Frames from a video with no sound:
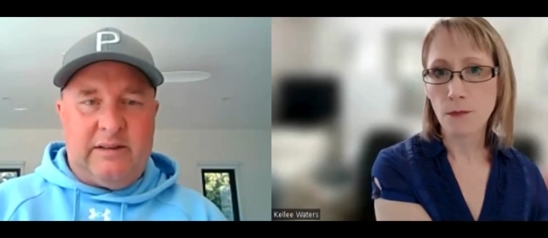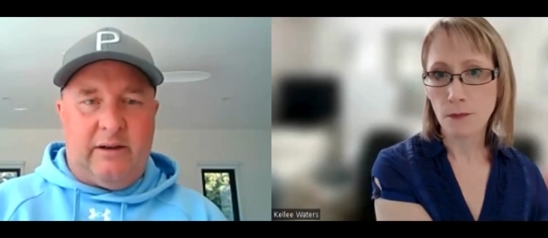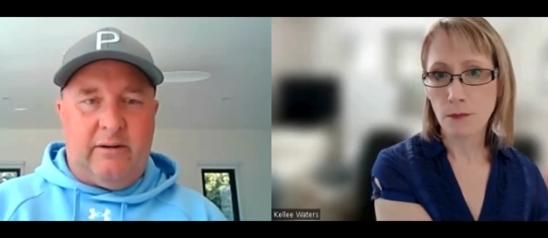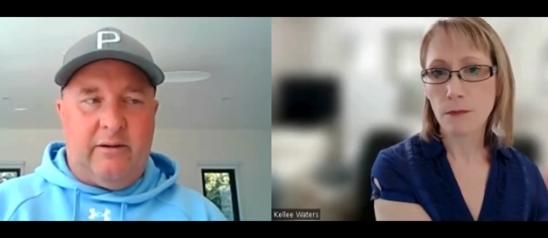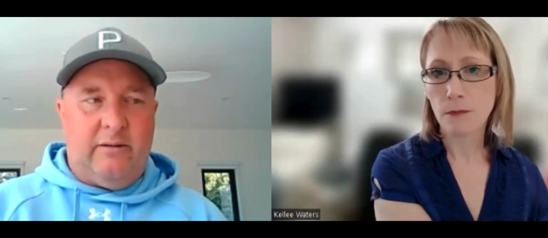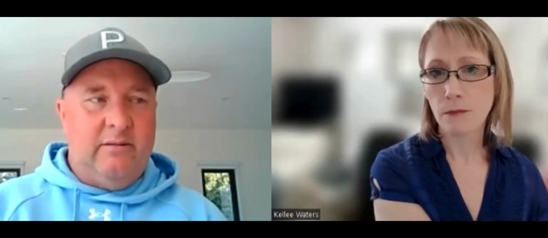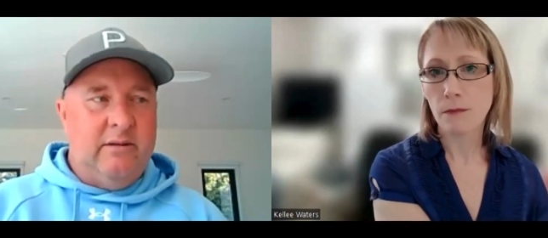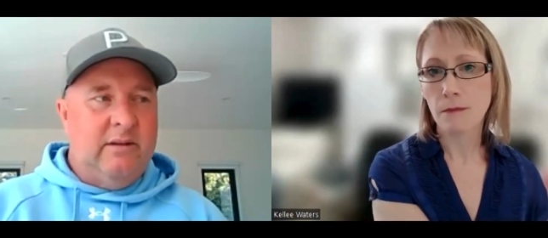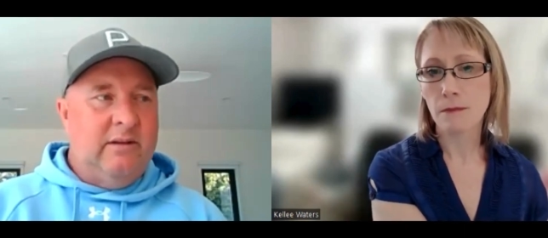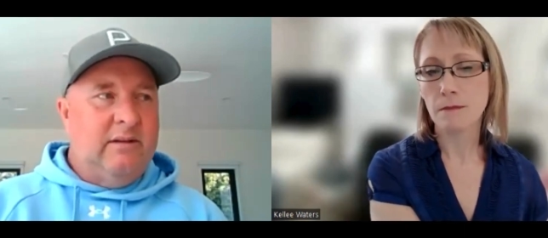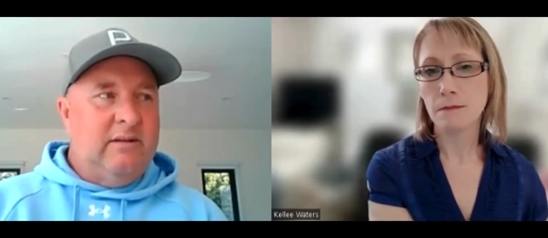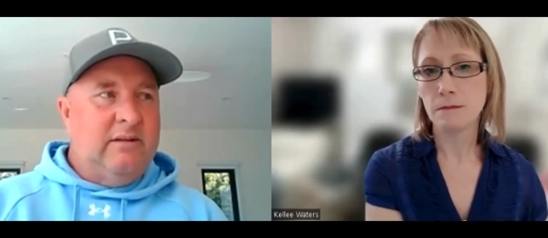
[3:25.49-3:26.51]
Speaker 1: So
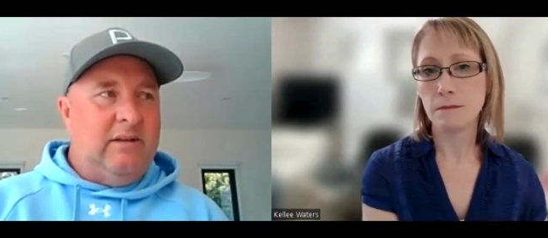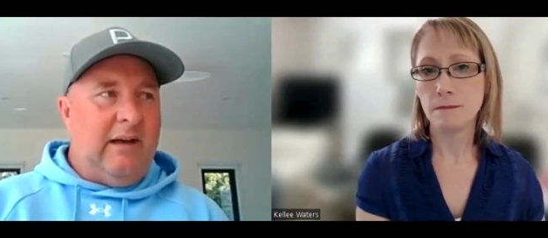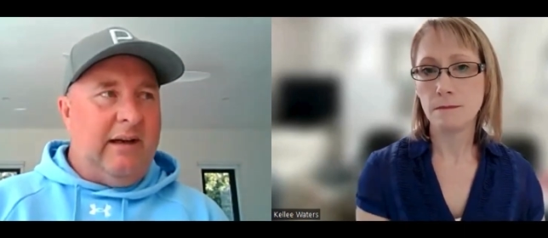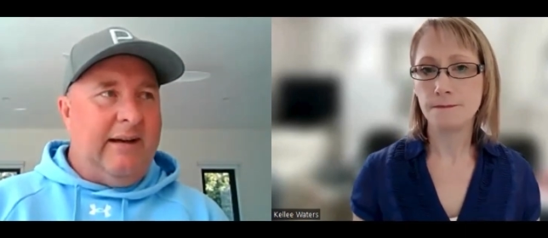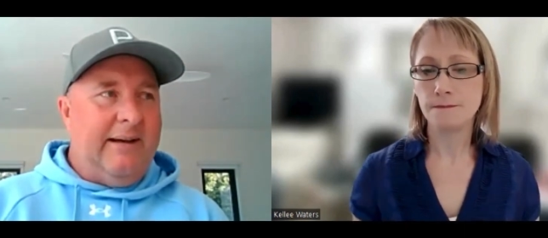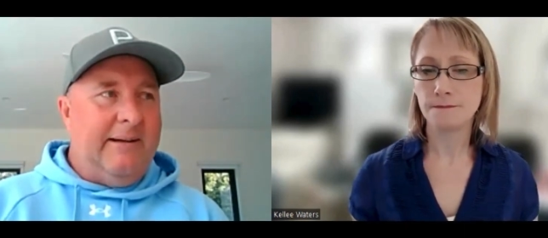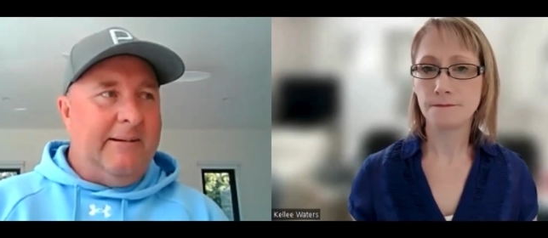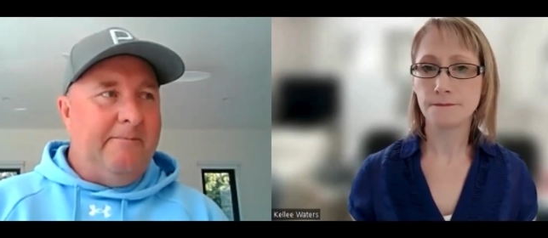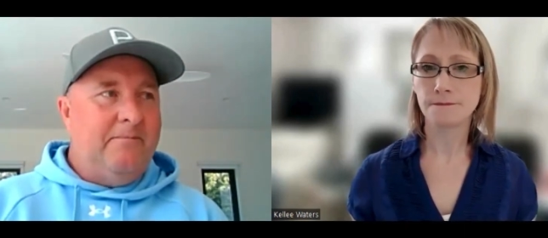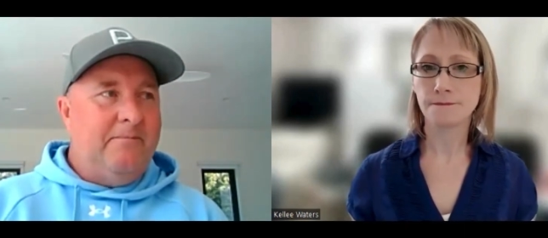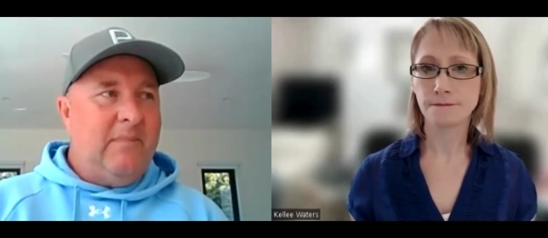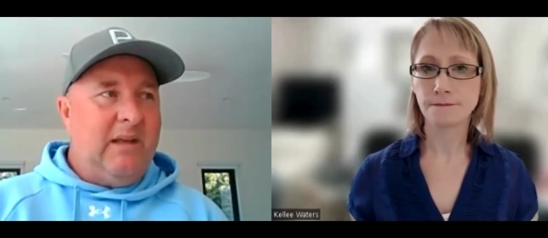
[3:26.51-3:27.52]

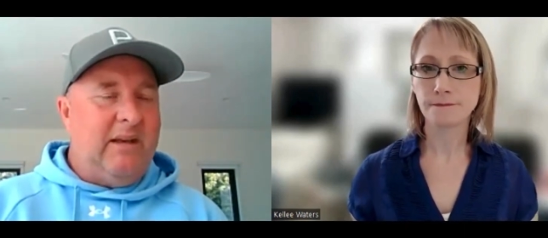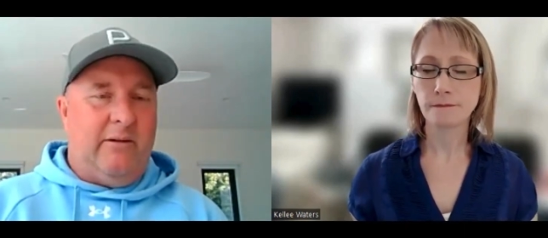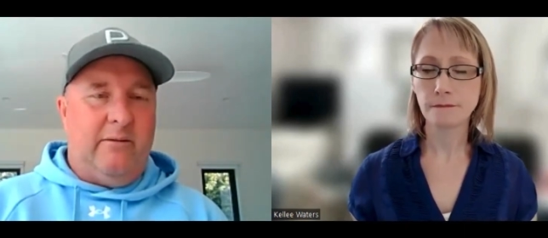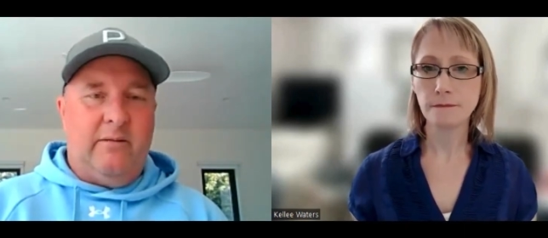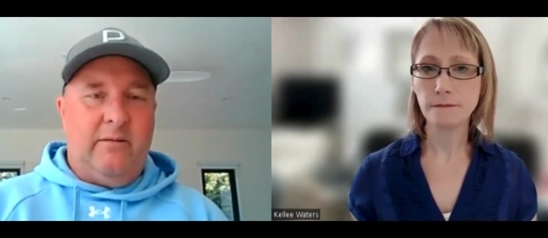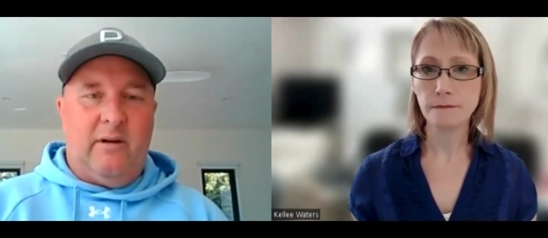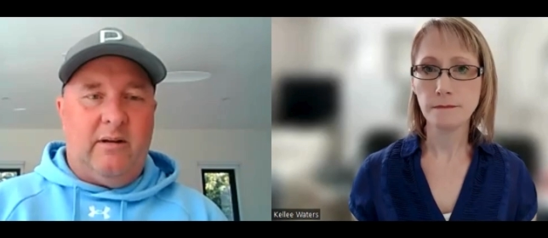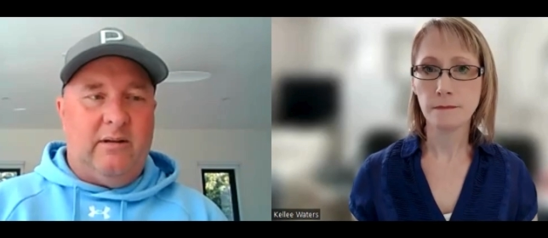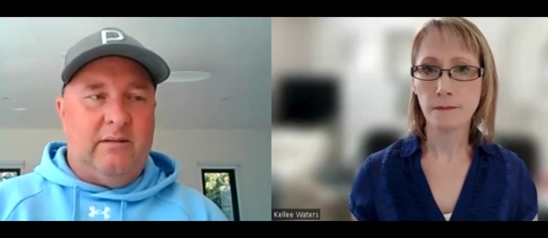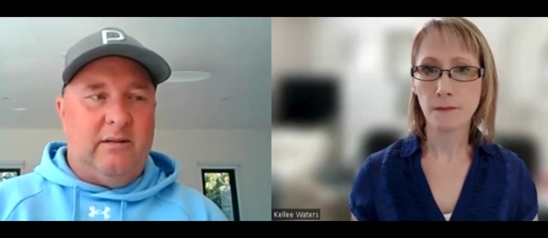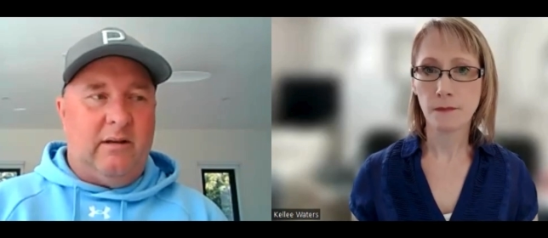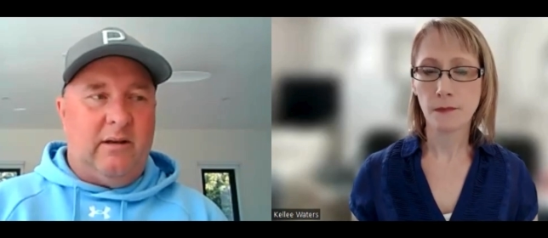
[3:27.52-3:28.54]
um, you know,
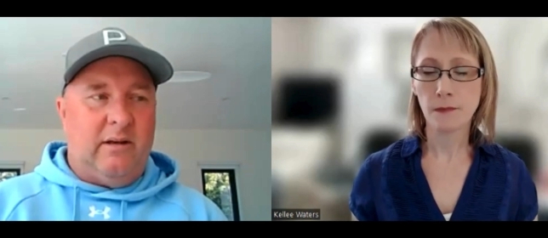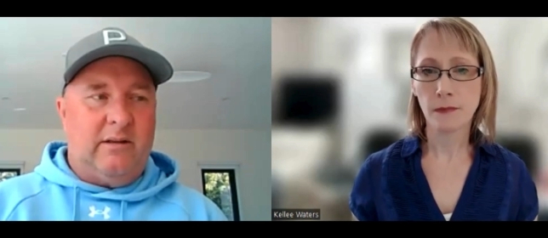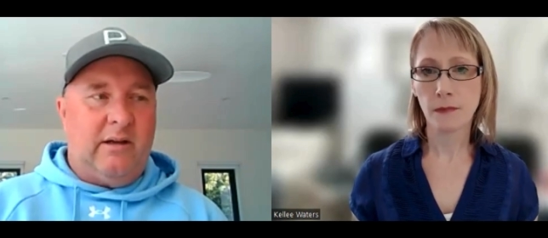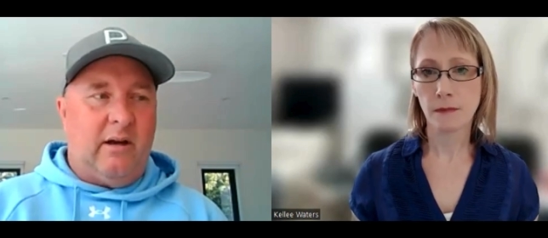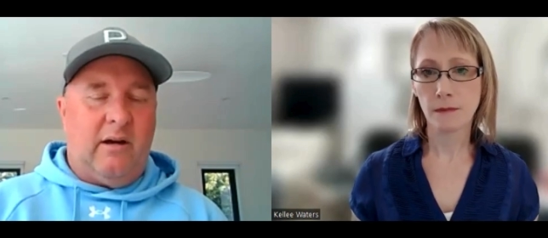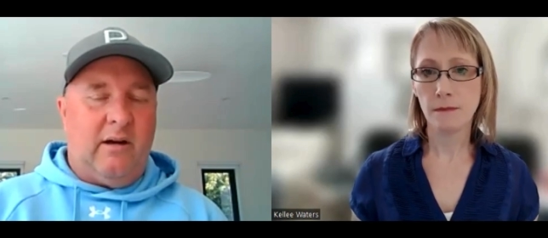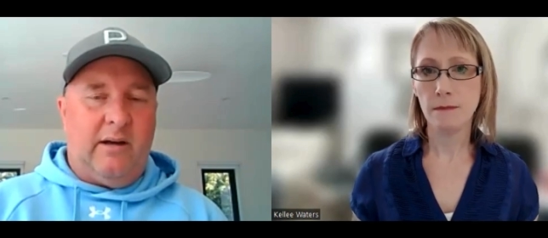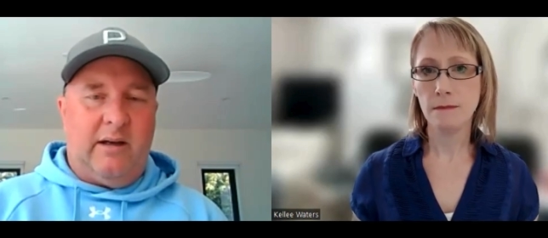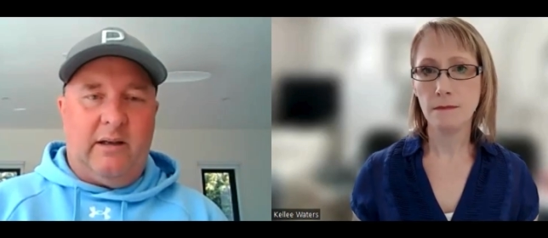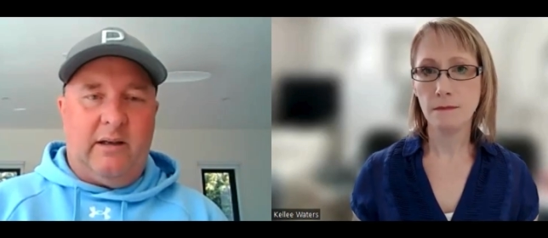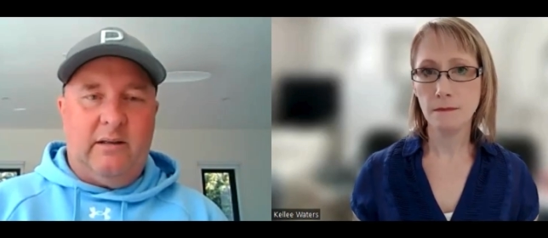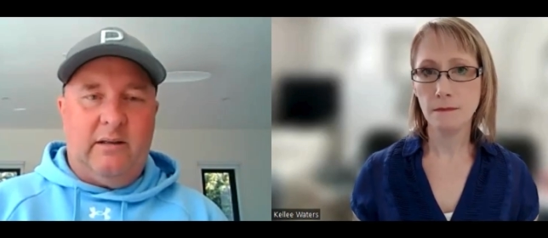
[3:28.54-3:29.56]
I,
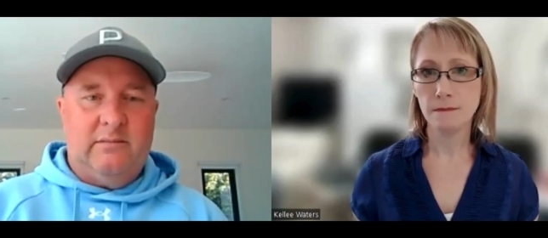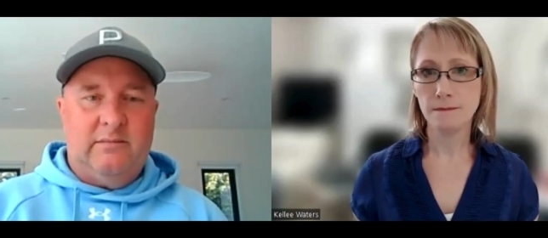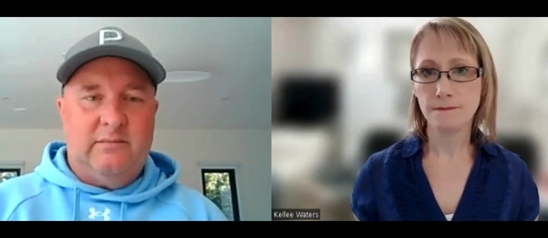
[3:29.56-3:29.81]
I,